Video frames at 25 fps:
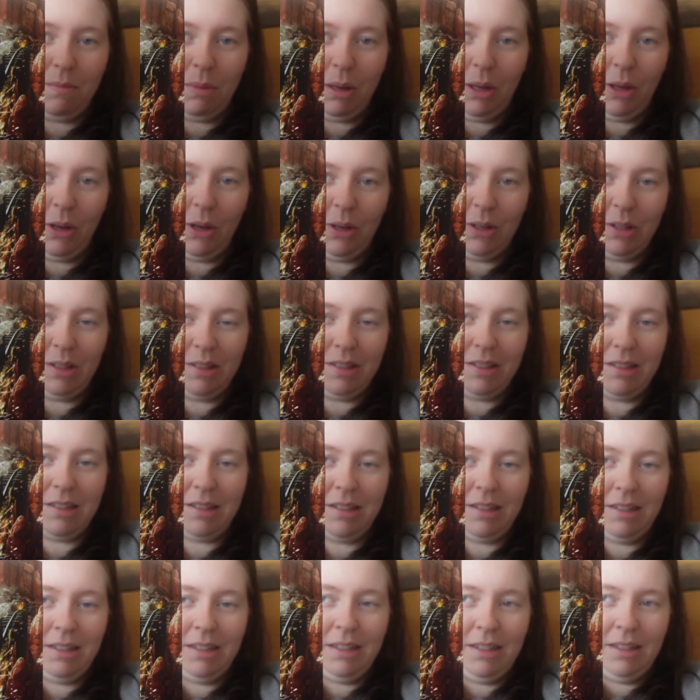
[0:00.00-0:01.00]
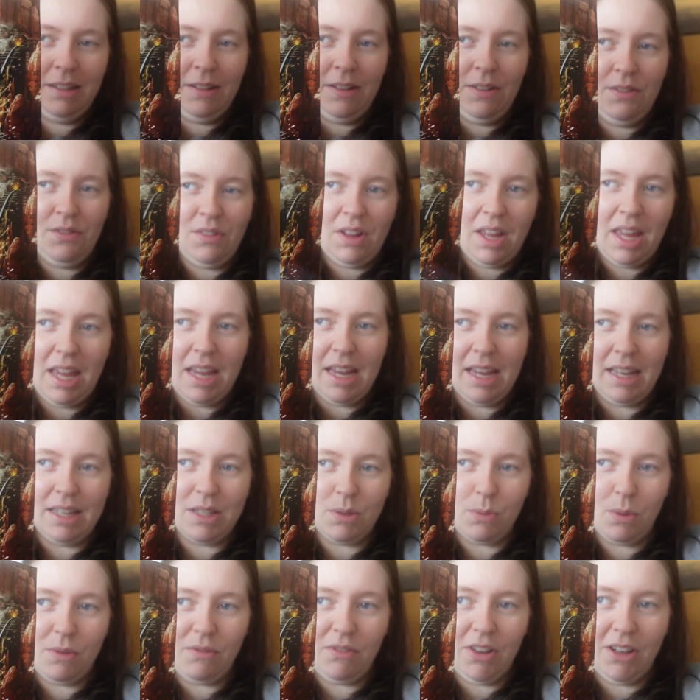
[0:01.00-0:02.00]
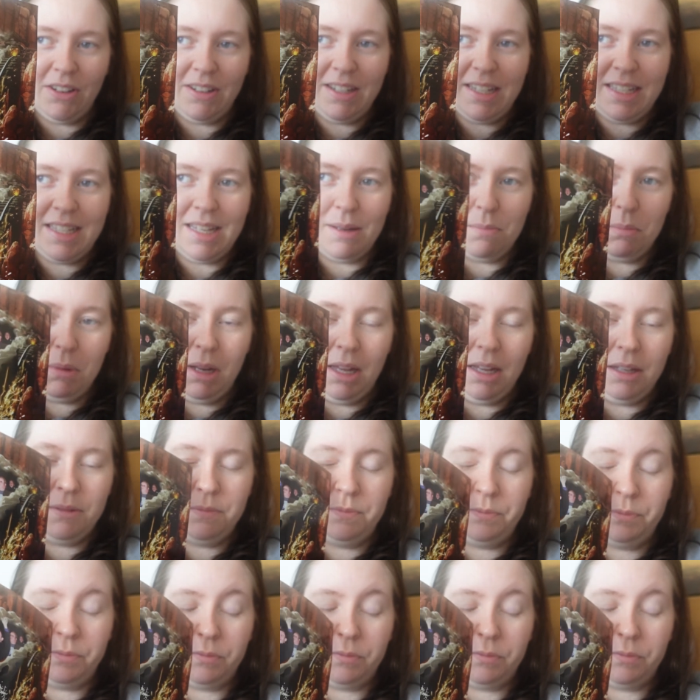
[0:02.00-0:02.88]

because he has one very similar